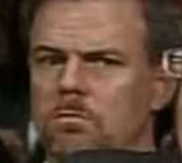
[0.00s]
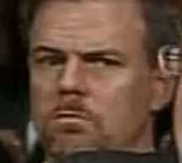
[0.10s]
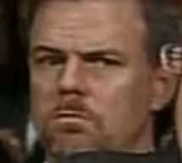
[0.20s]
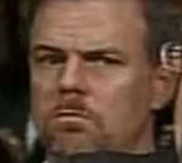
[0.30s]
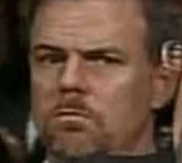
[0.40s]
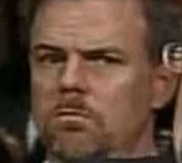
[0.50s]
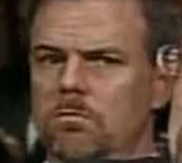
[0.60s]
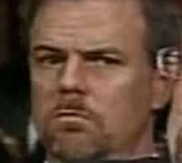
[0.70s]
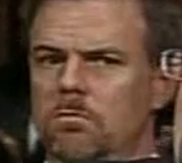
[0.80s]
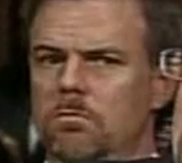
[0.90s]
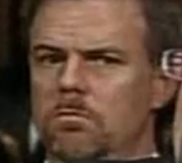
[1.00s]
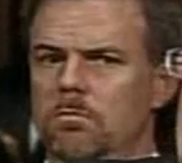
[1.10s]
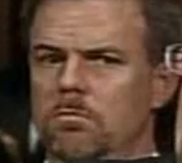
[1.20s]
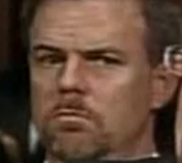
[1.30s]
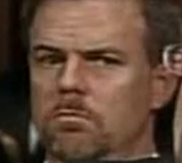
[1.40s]

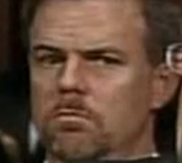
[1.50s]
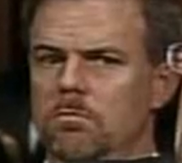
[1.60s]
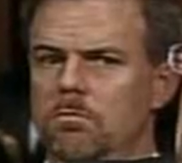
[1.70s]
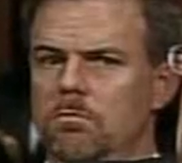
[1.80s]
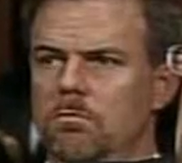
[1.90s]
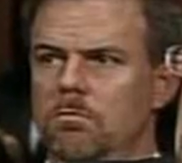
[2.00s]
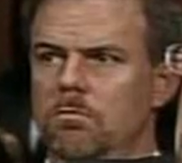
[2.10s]
The person shown says nothing.